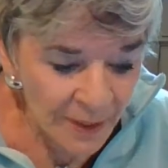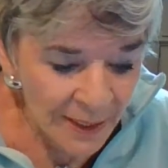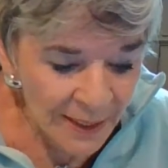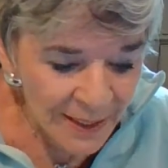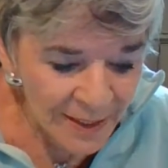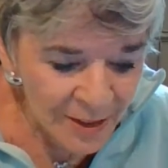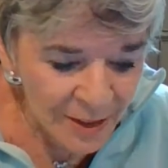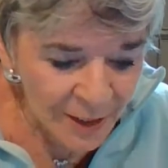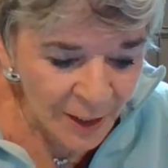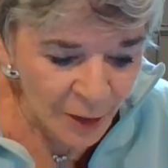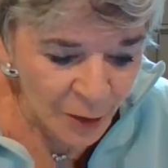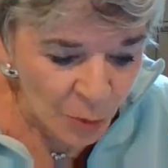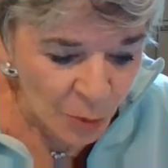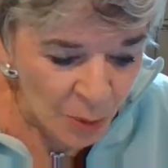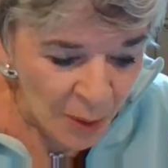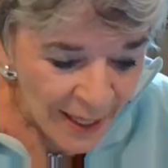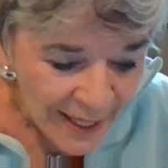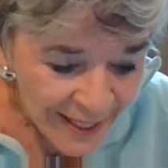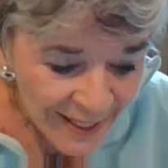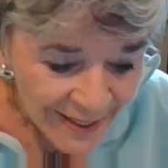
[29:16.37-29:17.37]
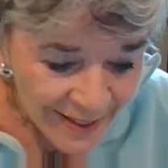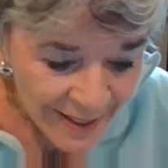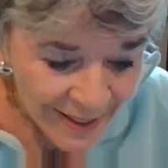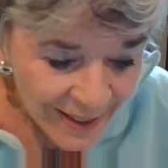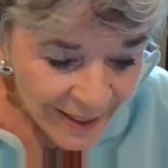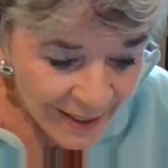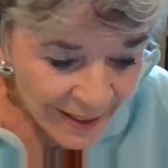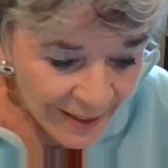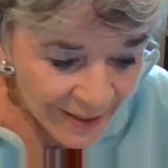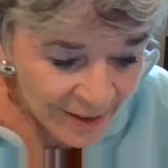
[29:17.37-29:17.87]
Isn't it great?
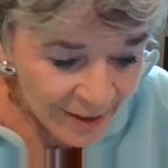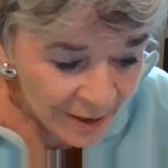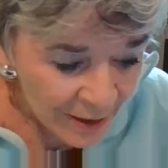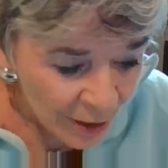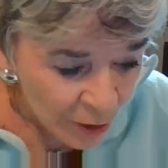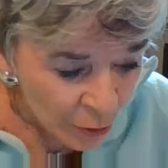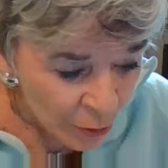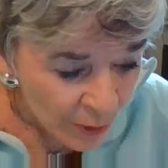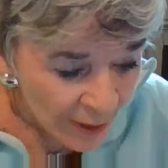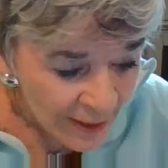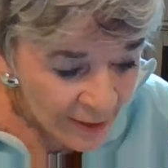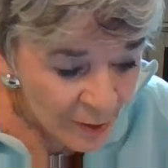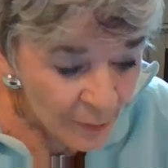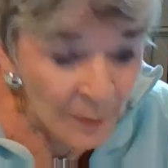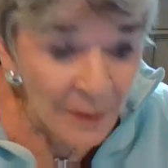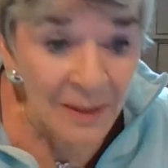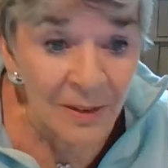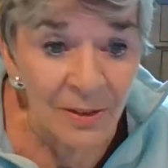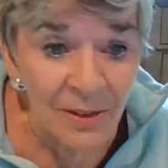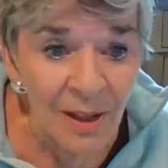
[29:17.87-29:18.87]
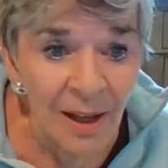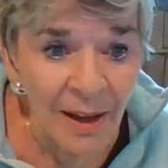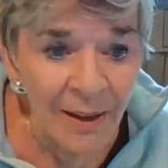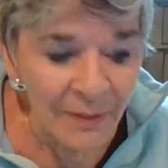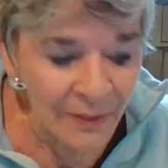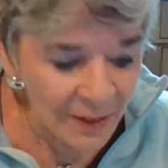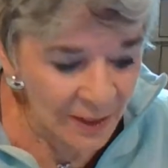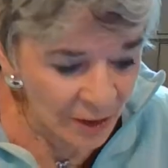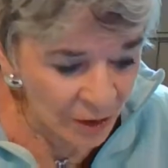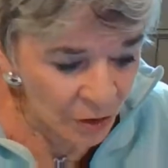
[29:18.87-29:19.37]
Isn't it great to be
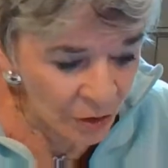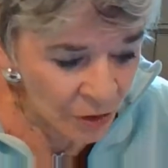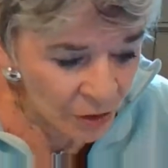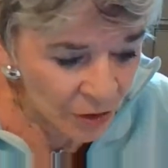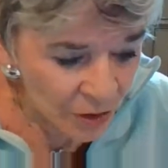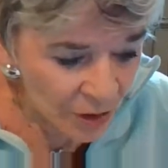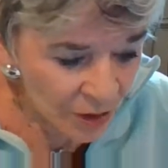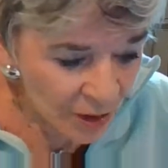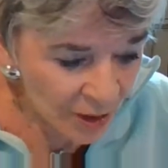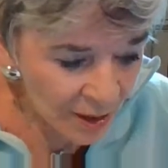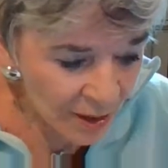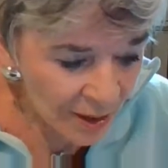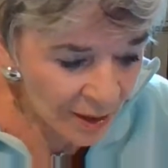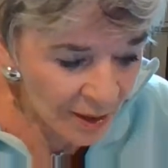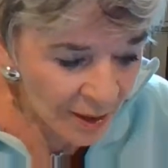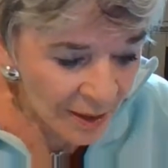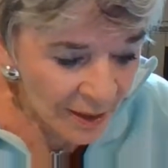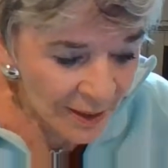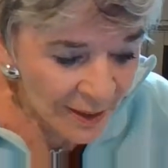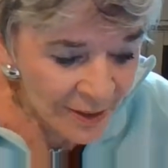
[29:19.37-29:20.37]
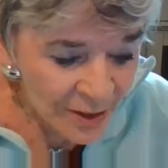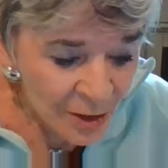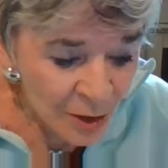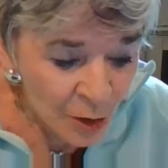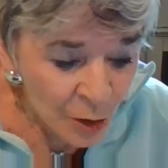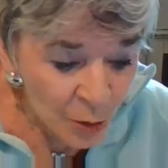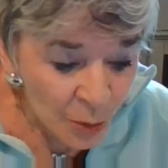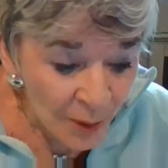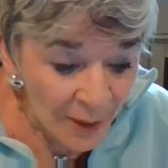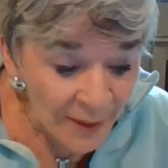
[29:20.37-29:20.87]
alive in here? Isn't
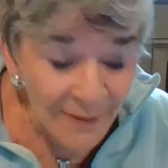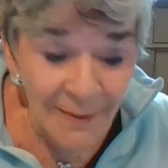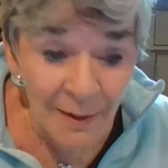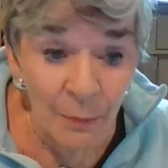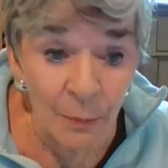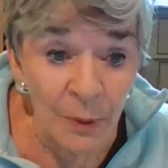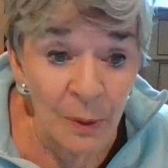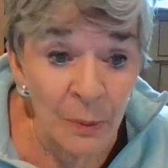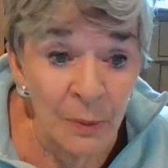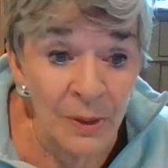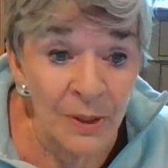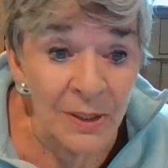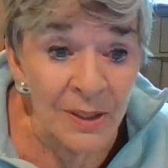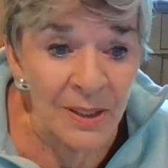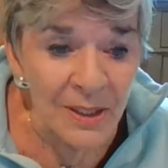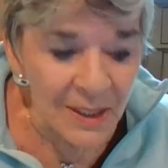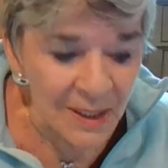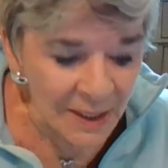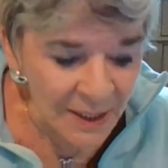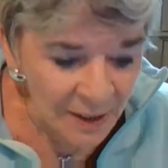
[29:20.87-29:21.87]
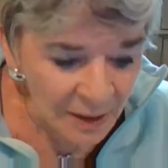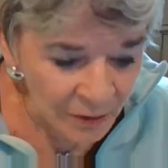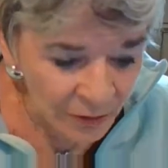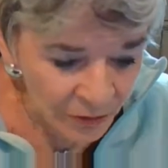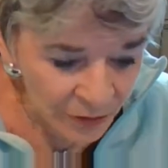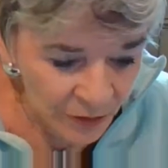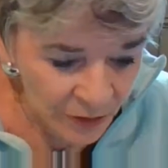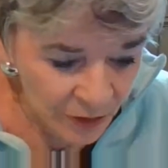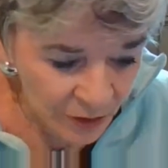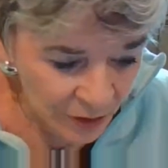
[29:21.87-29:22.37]
it great that we were
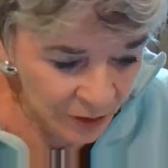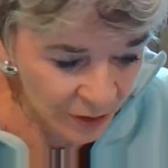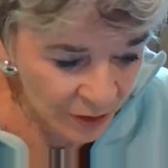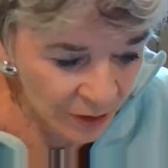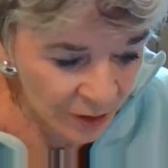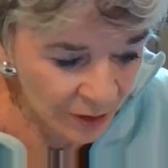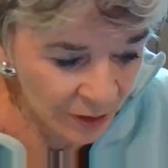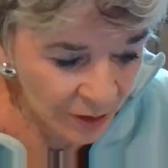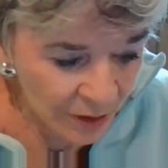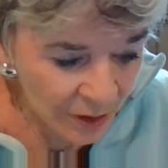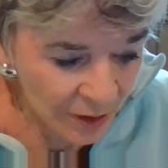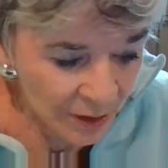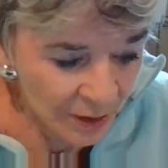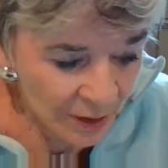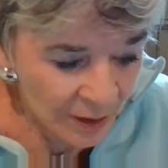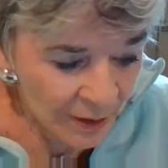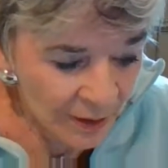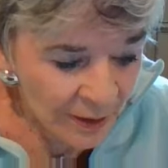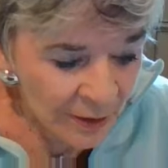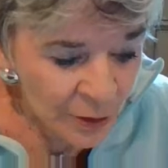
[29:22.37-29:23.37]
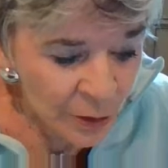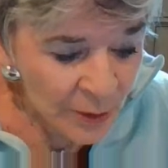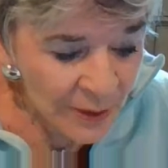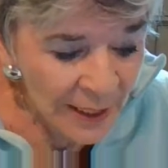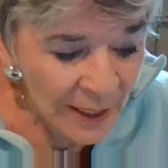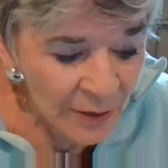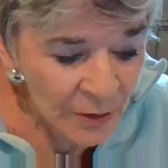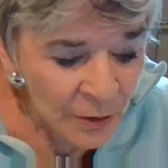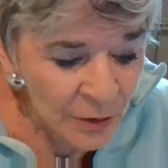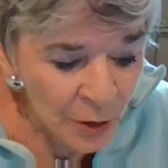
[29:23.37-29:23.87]
conceived? And
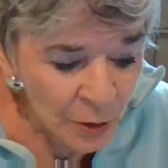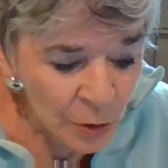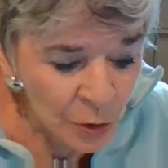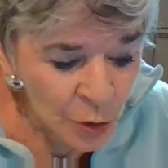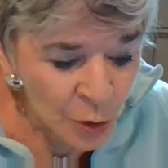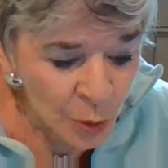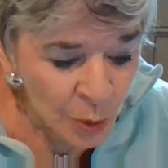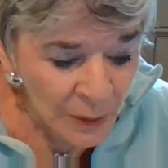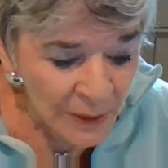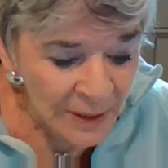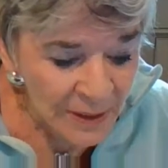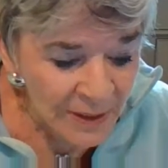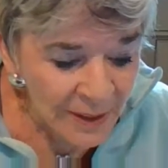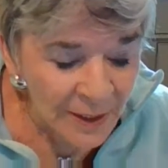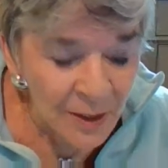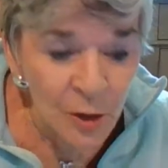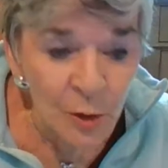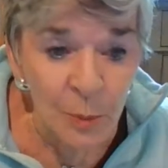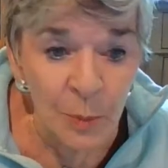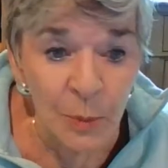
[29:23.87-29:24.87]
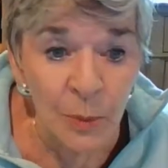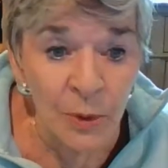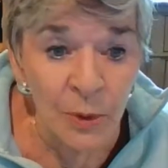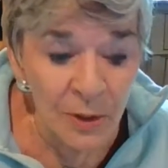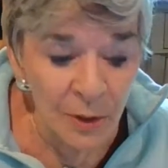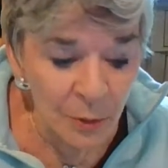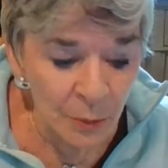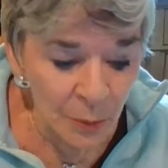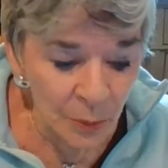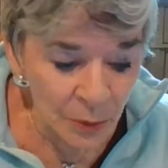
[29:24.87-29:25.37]
together those twins explored
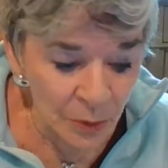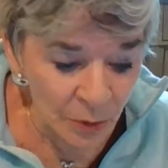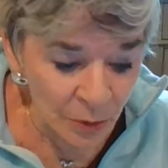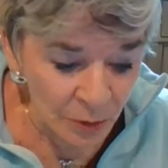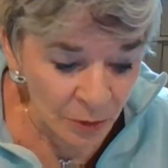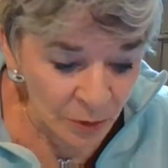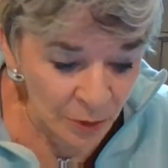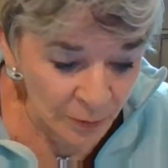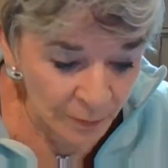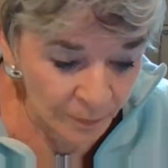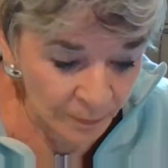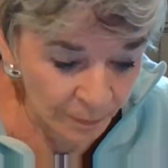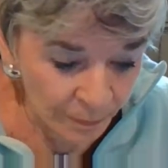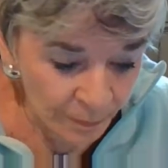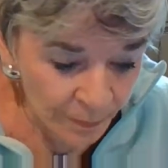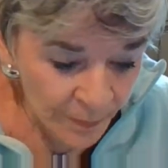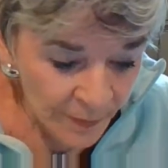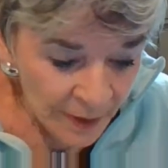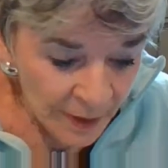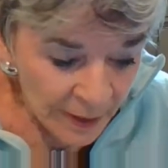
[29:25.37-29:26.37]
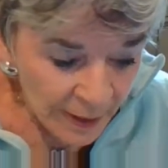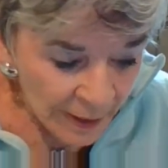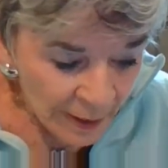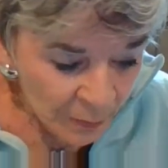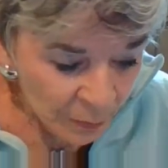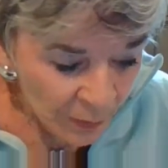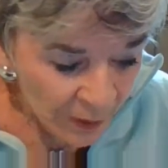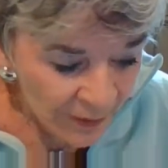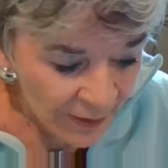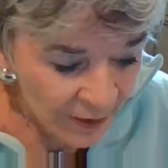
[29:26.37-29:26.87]
their world.
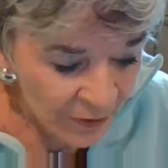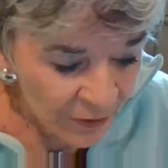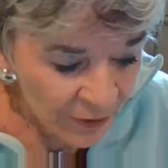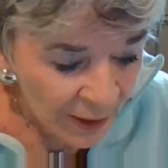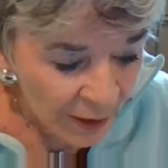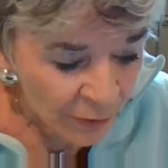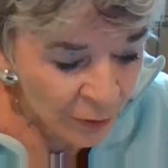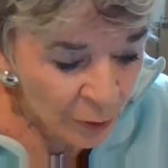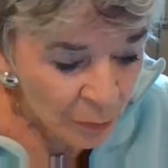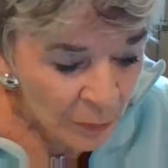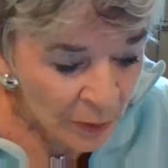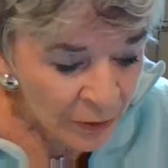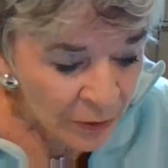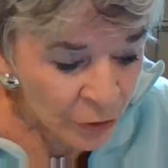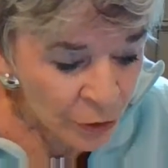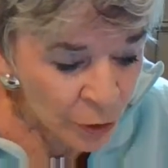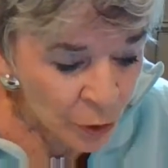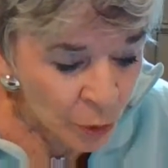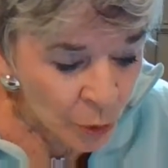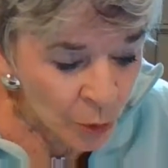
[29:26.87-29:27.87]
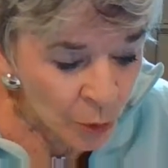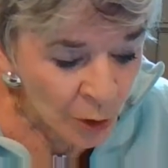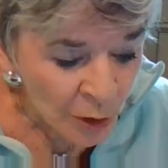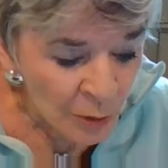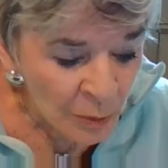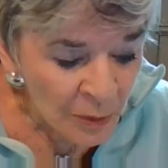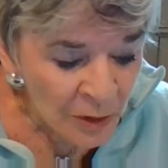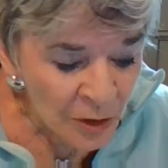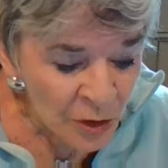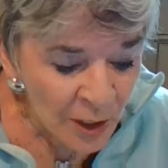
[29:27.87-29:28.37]
And when they found their mother's
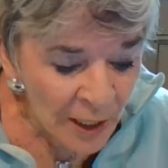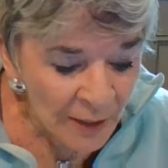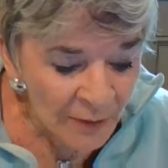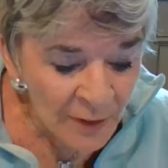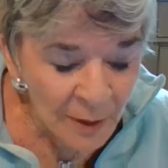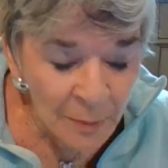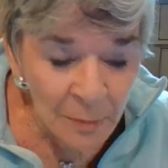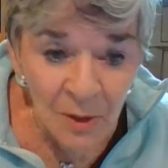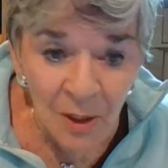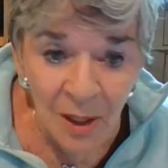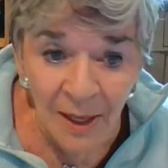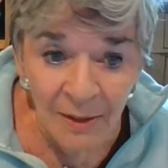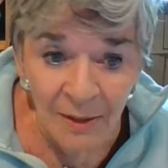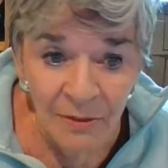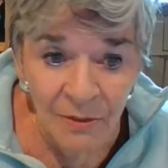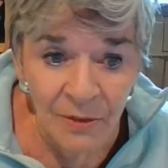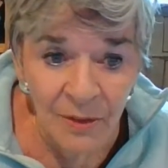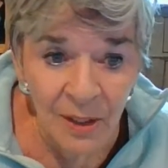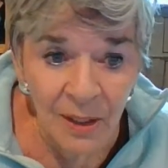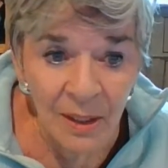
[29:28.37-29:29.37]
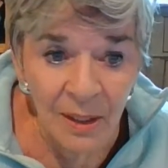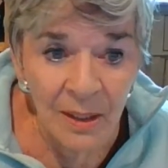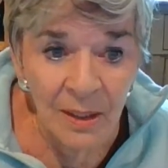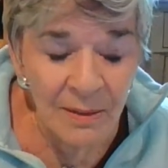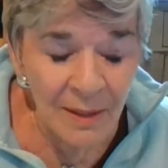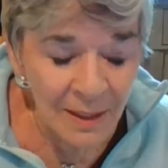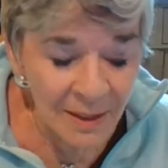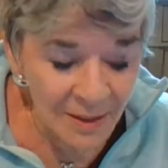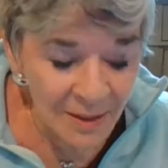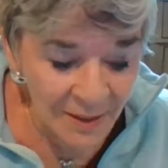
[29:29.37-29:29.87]
cord, which gave them life,
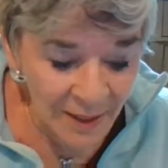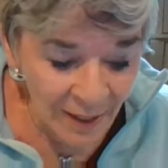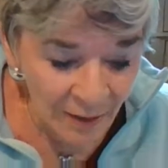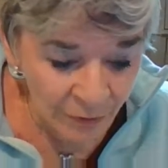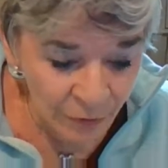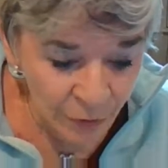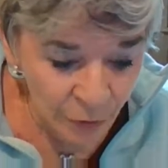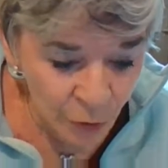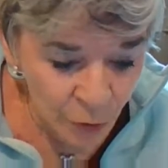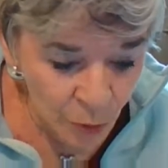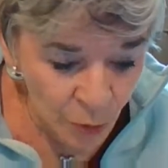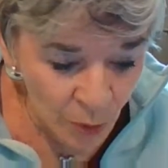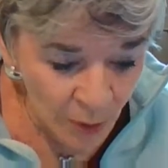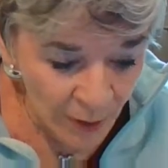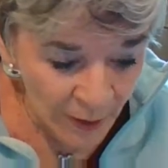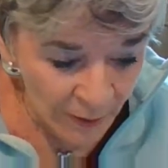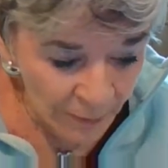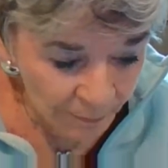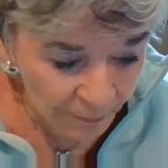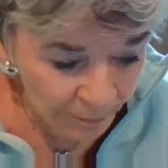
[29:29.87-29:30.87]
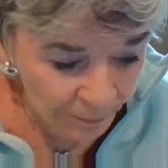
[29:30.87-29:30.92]
they sang for joy.